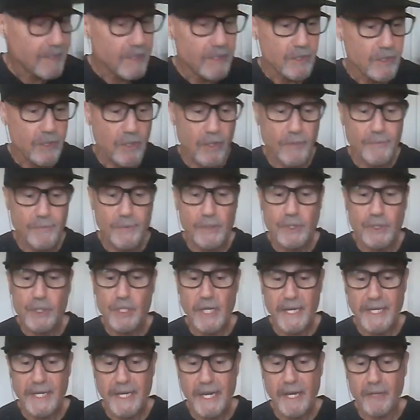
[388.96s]
So if you
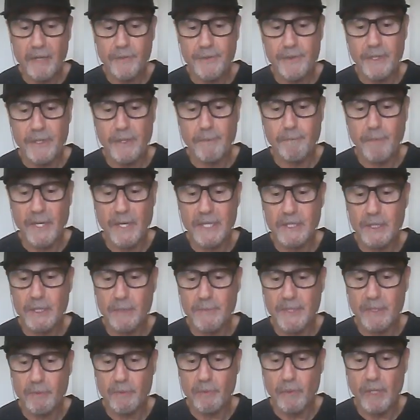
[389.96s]
check out
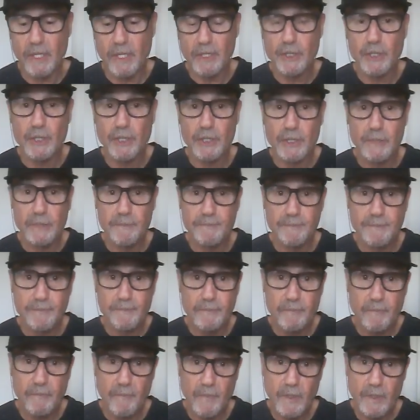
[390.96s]
Benjamin Rush,
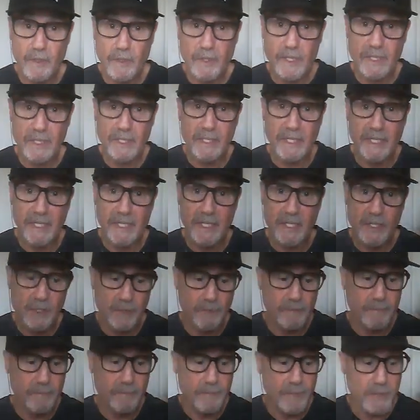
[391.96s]
you get the
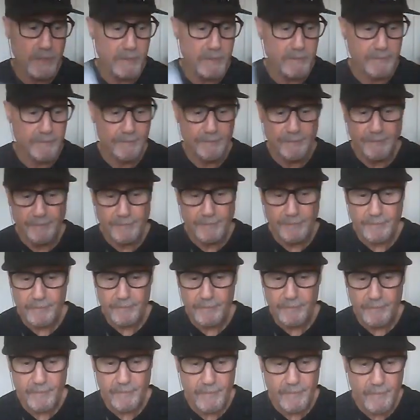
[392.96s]
isms.
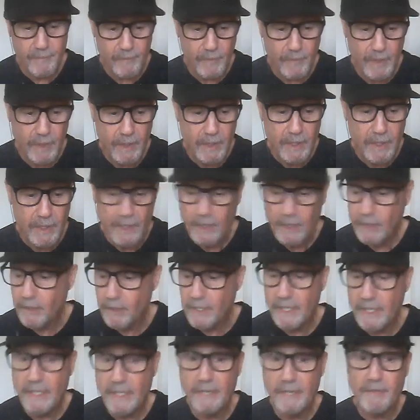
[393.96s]

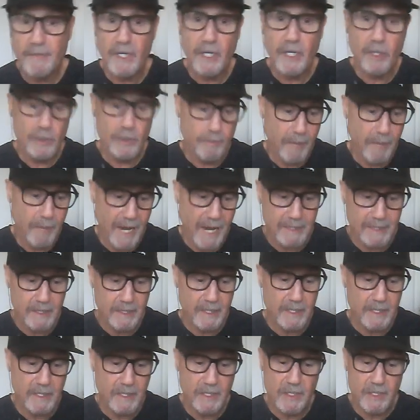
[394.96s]
Even goes back to
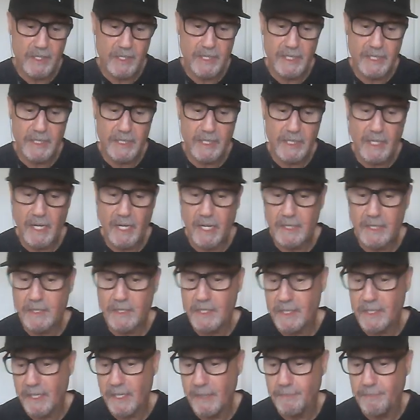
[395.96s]
the disease
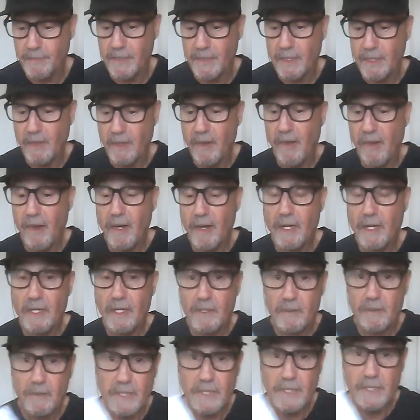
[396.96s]
concept
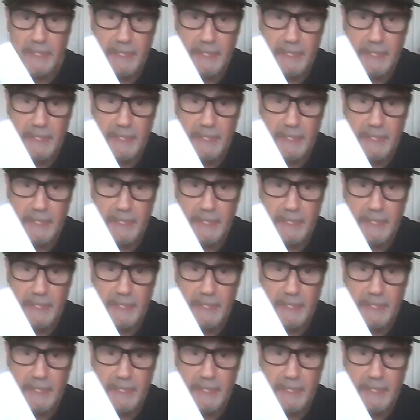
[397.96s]
right